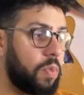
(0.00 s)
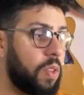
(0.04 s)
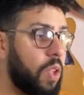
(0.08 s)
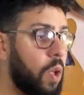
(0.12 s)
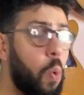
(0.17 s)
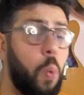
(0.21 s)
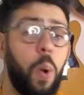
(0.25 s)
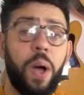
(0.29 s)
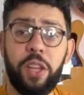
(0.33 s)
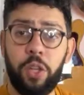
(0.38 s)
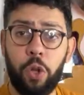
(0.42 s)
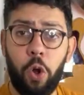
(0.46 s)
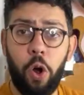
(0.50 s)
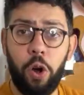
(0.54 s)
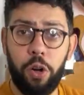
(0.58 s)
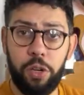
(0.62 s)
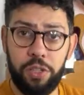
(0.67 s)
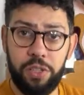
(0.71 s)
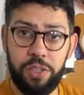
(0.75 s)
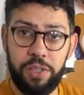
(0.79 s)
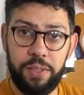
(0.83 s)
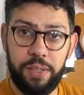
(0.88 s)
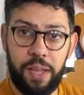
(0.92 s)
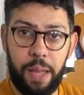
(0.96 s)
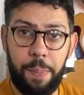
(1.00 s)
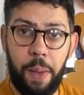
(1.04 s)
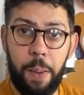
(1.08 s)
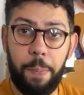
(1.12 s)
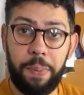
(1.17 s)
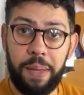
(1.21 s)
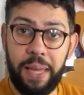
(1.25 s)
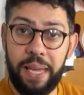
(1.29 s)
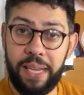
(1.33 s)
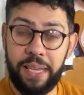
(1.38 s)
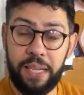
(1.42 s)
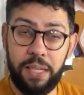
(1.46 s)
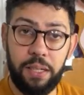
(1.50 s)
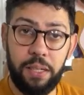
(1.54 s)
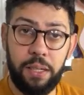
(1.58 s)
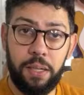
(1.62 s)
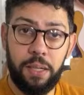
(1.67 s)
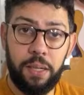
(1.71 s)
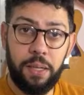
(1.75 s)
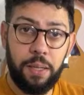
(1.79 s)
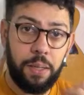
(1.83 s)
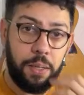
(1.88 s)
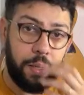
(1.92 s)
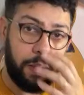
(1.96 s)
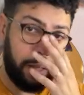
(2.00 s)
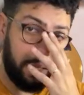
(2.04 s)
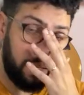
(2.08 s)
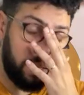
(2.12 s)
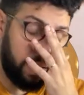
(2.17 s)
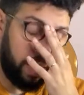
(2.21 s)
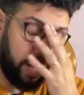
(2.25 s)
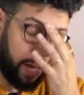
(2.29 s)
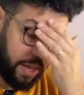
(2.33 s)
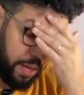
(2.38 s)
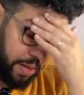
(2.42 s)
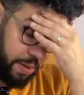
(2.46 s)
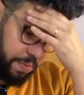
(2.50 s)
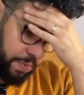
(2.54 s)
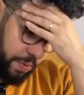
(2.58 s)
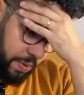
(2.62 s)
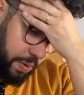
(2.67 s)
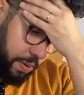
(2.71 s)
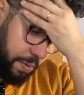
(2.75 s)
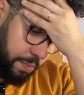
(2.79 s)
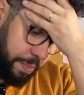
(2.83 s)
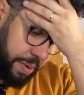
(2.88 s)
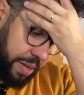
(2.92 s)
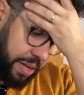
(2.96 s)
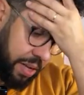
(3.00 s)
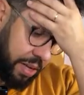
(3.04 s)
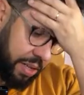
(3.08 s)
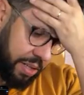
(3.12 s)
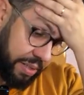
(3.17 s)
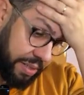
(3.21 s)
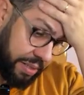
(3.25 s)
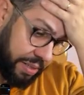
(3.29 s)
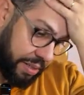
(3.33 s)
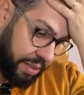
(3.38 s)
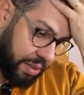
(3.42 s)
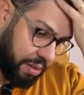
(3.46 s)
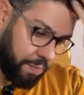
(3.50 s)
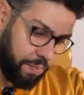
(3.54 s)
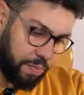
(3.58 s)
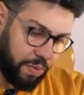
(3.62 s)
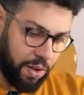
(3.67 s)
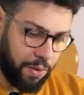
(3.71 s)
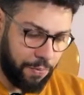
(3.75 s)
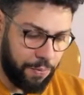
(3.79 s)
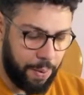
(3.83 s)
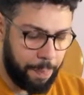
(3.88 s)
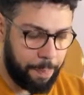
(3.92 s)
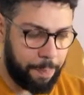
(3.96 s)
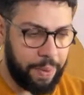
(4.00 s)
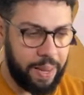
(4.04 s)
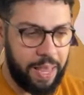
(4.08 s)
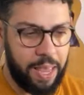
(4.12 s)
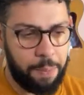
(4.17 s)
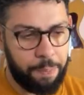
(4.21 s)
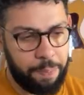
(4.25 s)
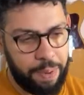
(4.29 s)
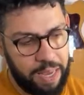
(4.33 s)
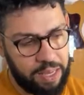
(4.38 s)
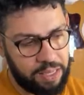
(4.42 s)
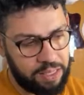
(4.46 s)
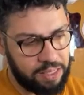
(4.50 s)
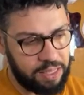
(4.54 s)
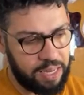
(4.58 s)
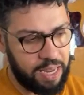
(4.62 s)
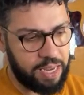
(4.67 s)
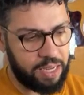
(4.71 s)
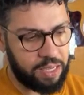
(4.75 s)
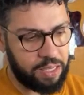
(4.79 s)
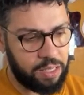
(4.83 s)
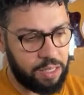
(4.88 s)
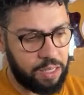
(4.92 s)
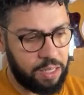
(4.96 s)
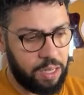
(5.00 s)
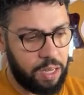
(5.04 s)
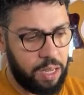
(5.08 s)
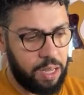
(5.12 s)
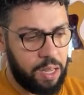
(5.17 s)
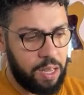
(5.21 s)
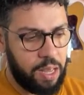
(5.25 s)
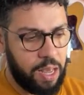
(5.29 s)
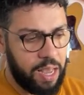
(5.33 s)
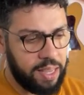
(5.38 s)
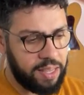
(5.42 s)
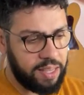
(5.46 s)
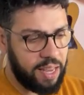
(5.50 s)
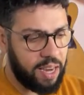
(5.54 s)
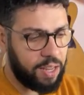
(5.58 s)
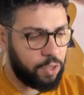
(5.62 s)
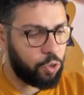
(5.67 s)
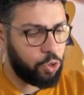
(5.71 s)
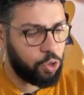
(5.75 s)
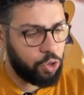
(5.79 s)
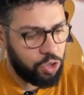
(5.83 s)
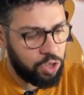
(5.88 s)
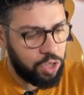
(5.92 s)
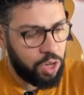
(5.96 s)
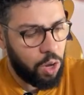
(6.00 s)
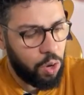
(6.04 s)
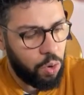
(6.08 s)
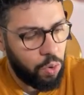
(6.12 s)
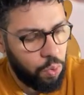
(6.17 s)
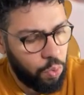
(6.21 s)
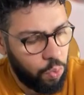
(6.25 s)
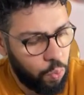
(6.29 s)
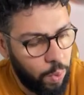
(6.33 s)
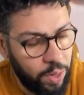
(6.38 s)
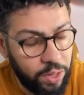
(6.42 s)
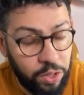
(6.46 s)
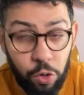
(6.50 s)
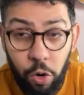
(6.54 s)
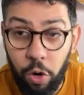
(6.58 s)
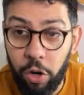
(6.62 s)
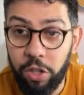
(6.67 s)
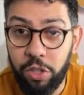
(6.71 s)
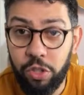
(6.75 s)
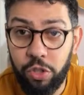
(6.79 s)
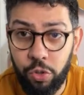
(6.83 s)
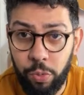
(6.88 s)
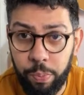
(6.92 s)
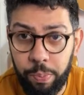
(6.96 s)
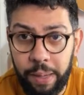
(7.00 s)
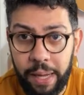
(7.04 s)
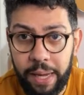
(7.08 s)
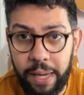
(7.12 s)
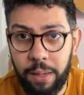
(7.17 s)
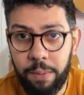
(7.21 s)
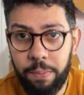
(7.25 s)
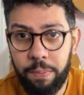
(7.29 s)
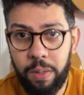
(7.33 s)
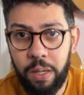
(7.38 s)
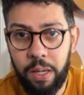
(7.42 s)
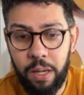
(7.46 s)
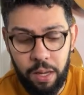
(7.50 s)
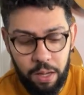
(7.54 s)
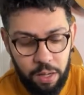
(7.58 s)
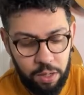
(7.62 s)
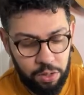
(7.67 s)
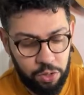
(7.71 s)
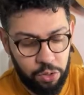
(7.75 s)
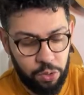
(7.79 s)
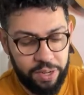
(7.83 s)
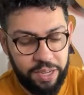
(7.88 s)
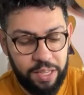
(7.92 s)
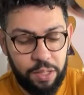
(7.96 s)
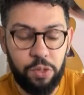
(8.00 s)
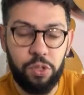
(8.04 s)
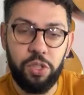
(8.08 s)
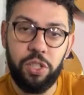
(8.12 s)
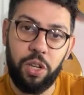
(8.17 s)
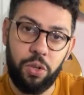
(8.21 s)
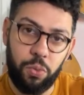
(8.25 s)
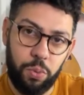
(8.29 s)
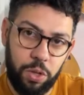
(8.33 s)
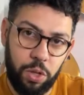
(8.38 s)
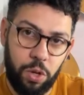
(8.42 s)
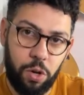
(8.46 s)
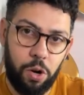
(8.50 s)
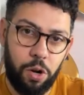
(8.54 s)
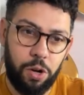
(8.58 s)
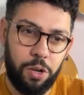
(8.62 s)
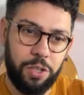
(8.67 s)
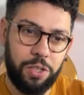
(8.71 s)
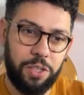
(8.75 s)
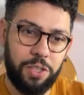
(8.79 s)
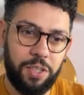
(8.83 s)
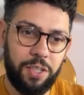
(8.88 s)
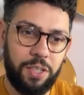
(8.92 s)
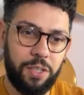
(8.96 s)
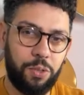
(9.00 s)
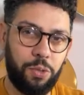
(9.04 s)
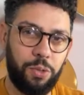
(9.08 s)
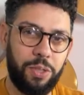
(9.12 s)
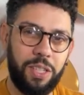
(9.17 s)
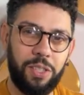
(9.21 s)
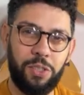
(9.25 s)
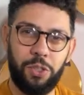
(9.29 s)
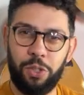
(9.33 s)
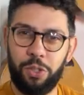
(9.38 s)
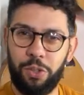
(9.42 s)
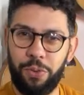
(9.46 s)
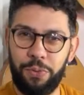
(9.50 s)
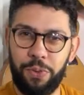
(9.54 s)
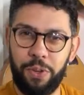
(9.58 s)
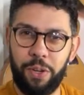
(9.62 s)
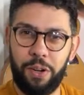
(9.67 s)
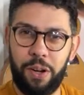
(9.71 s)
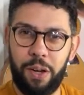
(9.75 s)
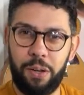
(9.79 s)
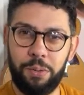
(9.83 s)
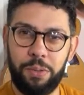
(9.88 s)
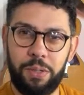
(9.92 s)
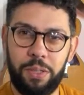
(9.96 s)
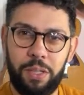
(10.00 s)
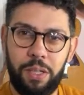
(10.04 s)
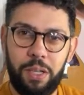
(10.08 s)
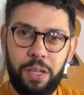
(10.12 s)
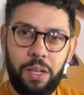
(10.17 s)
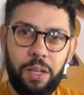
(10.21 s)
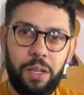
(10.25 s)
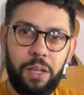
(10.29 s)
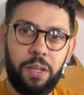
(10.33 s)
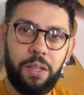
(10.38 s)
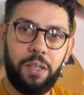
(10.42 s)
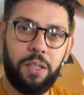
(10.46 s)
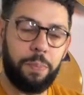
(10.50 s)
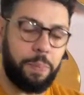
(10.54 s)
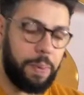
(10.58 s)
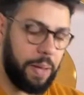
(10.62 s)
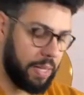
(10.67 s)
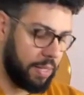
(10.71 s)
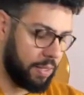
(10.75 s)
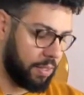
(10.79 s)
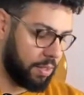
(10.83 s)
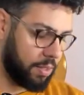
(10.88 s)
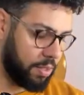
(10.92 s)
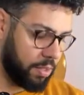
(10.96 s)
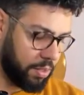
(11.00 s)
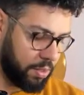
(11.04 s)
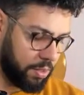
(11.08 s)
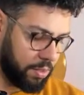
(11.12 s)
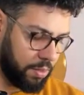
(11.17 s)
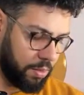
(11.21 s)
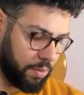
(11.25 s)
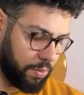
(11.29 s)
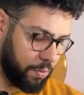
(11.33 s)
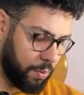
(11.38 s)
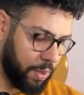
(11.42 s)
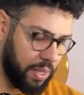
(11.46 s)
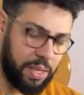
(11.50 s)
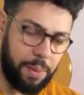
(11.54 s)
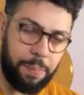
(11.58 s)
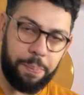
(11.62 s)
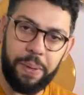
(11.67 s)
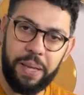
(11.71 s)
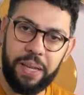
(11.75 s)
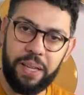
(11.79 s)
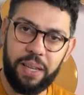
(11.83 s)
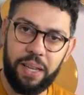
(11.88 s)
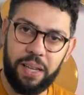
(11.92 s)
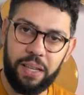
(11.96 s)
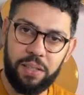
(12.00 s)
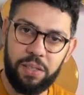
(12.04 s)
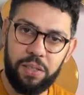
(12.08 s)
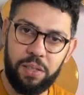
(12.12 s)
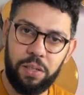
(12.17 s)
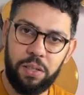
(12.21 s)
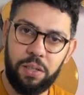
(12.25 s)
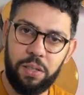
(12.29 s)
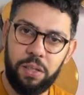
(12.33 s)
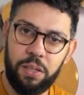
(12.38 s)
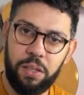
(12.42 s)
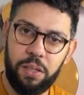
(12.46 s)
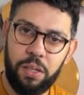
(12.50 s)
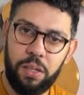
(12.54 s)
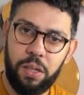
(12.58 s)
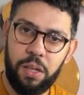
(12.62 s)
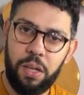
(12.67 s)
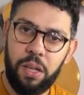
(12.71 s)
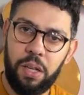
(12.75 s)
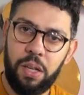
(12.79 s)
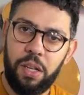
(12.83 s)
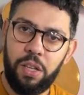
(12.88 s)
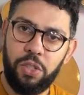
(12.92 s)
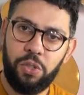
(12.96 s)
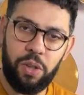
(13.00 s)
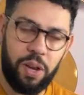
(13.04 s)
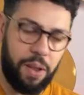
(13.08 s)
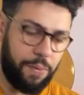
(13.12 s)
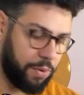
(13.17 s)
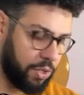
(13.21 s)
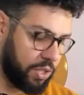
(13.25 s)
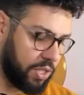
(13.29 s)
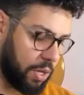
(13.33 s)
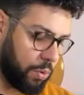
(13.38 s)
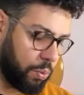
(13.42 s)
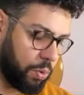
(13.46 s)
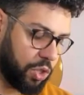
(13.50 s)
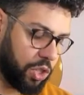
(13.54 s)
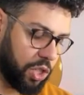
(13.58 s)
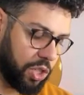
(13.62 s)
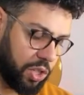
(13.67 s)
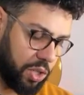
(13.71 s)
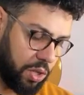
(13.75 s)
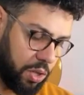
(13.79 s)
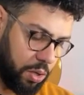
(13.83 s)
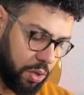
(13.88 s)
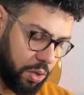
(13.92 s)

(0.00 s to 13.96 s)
What chords am I playing? Because if I play a bass line, then I don't know what chords to play. So I need to start with the chords to then sort of figure out the bass, what I'm playing next. So I never start with just.